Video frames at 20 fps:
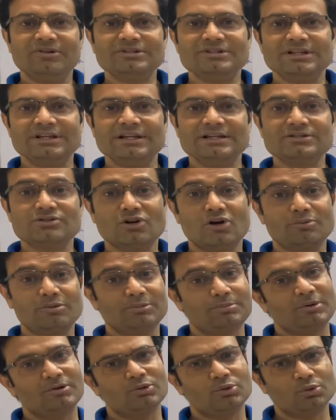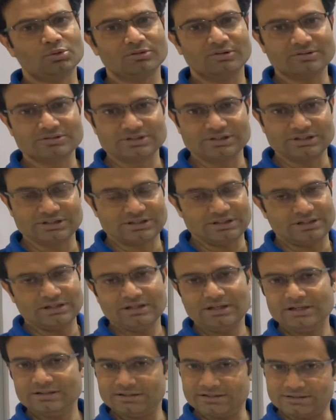age of a particular city,
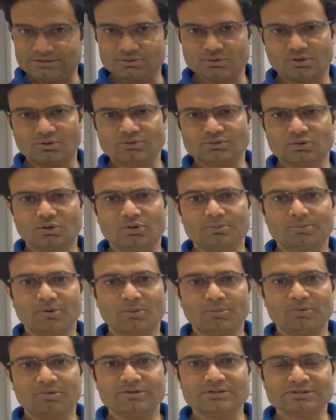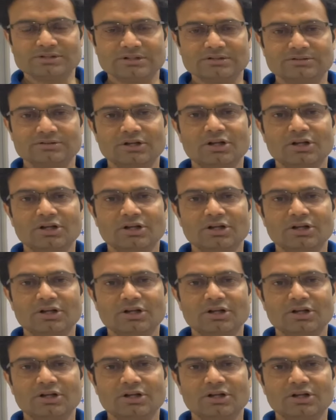that is also a population.